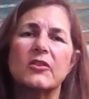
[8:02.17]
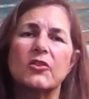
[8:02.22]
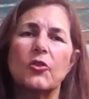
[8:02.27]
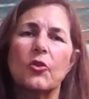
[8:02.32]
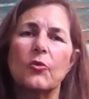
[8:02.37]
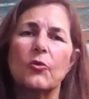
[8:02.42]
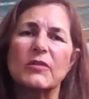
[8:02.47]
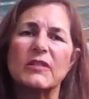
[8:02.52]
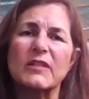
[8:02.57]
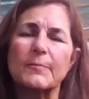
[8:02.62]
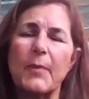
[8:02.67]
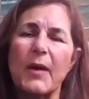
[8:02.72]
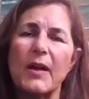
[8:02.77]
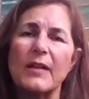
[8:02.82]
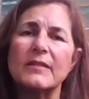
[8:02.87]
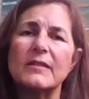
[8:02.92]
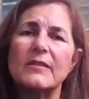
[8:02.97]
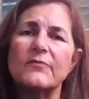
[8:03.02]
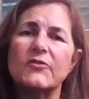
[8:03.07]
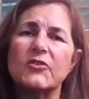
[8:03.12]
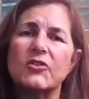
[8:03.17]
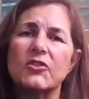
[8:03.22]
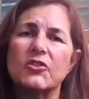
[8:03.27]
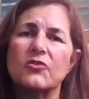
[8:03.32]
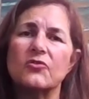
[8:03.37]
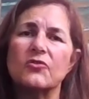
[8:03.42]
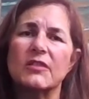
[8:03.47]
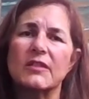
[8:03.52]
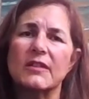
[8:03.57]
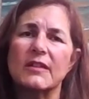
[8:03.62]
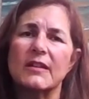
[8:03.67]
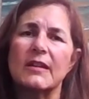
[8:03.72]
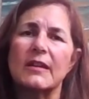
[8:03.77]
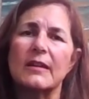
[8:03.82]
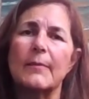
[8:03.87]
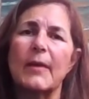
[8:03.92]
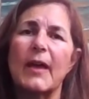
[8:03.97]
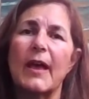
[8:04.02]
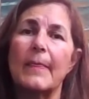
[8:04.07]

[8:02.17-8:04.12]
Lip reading: you're responsive to your team